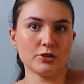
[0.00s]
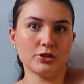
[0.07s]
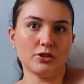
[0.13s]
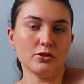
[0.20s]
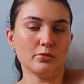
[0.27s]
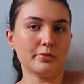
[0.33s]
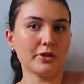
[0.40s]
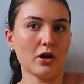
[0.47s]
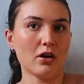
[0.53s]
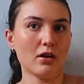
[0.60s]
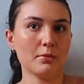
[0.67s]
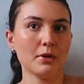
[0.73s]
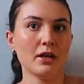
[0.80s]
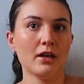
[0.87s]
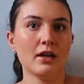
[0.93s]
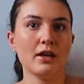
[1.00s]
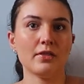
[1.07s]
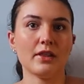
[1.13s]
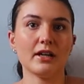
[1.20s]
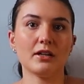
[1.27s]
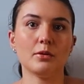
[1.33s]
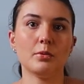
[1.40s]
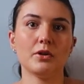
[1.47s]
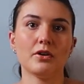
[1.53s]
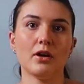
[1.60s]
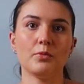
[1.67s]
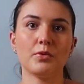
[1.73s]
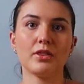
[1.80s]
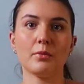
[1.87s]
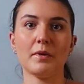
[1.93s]
tube top that I could put
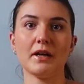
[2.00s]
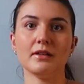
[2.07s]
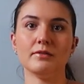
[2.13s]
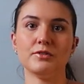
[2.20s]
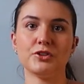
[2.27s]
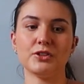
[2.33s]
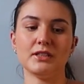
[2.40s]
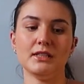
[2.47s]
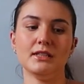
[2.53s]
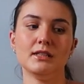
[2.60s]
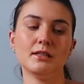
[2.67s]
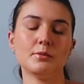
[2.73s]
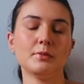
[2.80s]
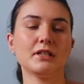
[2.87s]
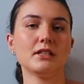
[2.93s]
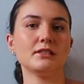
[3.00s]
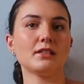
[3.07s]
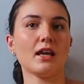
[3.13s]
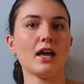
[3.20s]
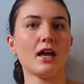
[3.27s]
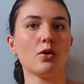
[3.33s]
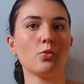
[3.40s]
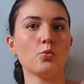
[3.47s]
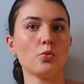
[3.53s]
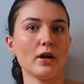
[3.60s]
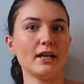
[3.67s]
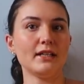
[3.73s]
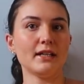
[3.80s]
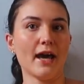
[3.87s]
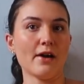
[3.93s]
on with a pair of jeans, because
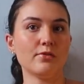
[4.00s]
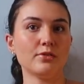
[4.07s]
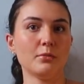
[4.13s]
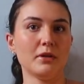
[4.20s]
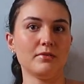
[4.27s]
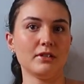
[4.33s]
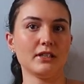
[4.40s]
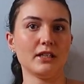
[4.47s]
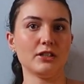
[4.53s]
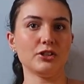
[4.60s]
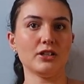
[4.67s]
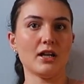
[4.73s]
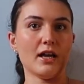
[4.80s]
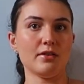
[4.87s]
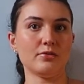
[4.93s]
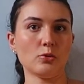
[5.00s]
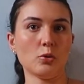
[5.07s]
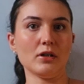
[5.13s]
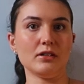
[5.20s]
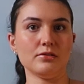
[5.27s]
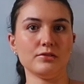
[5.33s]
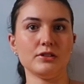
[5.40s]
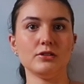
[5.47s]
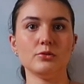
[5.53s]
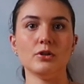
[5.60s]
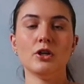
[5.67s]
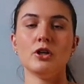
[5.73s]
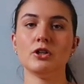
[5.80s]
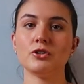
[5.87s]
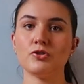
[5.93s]
right now for my vacation I have quite a few
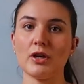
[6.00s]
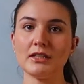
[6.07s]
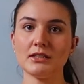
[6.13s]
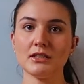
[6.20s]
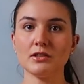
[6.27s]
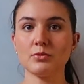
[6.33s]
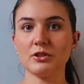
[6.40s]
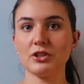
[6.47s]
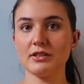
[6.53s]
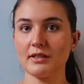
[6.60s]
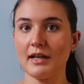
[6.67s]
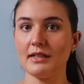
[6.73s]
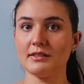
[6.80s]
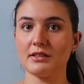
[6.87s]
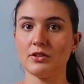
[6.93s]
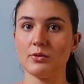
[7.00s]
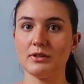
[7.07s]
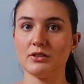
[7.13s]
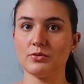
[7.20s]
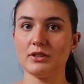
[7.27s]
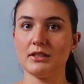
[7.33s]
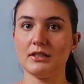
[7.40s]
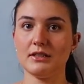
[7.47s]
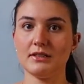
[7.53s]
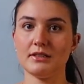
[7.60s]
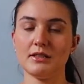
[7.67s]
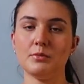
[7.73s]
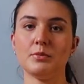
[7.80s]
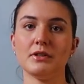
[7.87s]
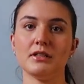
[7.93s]
dresses, which is nice and always really
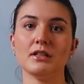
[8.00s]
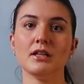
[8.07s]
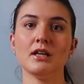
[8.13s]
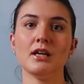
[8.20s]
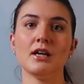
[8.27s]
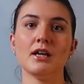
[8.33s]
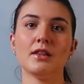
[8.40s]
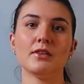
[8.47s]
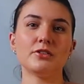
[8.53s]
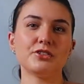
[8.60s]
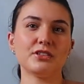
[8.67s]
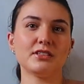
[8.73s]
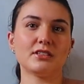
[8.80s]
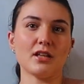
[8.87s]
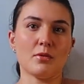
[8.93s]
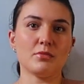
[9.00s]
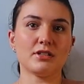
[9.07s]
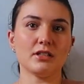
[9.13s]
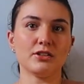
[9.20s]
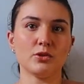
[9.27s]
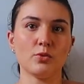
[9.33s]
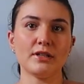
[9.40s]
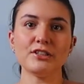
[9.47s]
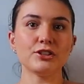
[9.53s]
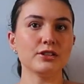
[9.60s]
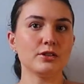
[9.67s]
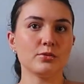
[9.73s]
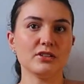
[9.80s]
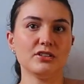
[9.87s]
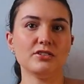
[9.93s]
easy, but there's just some
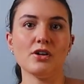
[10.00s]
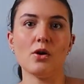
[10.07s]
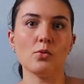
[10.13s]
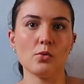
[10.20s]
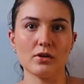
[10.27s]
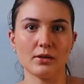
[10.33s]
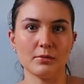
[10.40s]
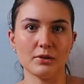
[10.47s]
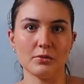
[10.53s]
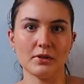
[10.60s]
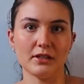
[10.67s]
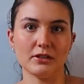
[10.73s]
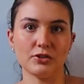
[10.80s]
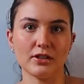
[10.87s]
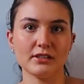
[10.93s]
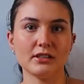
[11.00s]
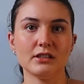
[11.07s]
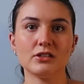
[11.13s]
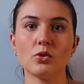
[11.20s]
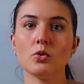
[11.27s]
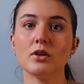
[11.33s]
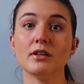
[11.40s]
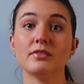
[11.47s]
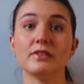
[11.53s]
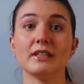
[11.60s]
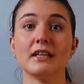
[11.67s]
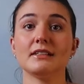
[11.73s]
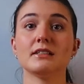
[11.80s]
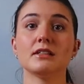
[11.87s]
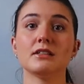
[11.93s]
situations where you don't want to be wearing dresses, or if it
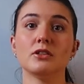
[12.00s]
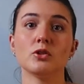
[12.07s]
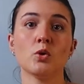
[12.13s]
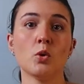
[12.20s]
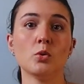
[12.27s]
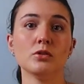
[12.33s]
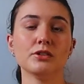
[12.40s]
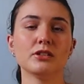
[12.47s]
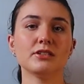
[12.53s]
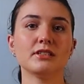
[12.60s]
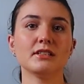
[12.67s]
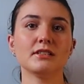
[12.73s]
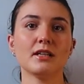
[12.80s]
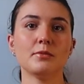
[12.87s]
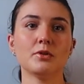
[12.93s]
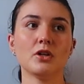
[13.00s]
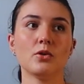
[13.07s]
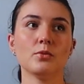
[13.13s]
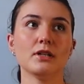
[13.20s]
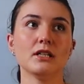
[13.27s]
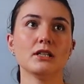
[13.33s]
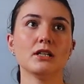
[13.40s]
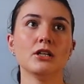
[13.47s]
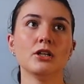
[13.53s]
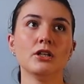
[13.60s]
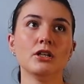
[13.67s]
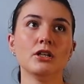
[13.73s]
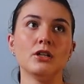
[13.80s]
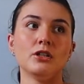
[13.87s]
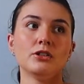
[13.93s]
gets a little colder, since I'm going
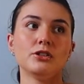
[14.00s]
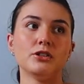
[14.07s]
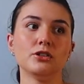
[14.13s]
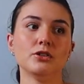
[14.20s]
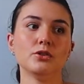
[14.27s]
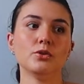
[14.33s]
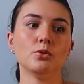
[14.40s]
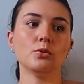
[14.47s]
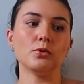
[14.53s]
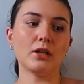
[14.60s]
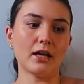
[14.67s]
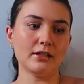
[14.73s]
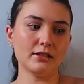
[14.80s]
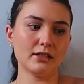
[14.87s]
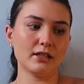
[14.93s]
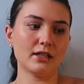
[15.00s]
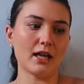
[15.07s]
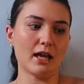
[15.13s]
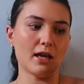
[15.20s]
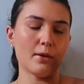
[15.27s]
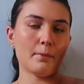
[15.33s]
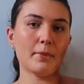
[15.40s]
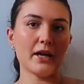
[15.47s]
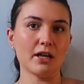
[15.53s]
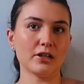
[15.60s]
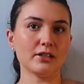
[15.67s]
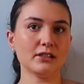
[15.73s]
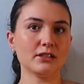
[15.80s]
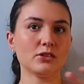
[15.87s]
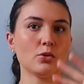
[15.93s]
to London and
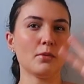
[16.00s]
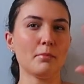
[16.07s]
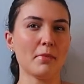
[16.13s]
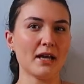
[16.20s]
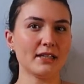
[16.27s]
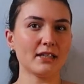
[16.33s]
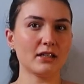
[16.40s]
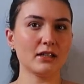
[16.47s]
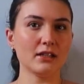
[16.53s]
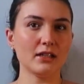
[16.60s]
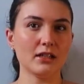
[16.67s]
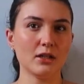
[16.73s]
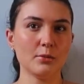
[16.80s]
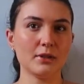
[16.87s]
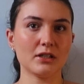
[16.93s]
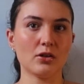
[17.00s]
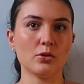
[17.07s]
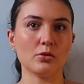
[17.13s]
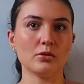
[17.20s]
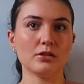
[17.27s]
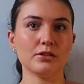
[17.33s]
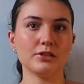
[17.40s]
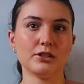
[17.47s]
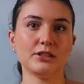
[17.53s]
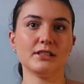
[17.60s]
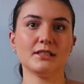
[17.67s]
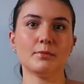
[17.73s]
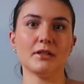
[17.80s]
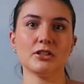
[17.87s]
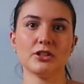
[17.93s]
Paris, so it might get a little bit colder,
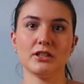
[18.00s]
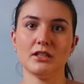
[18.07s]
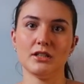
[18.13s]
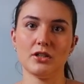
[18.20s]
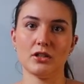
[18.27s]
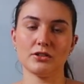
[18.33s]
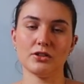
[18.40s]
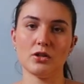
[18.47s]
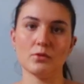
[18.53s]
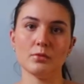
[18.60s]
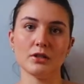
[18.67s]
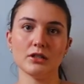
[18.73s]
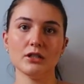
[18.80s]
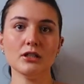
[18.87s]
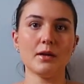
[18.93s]
especially in October.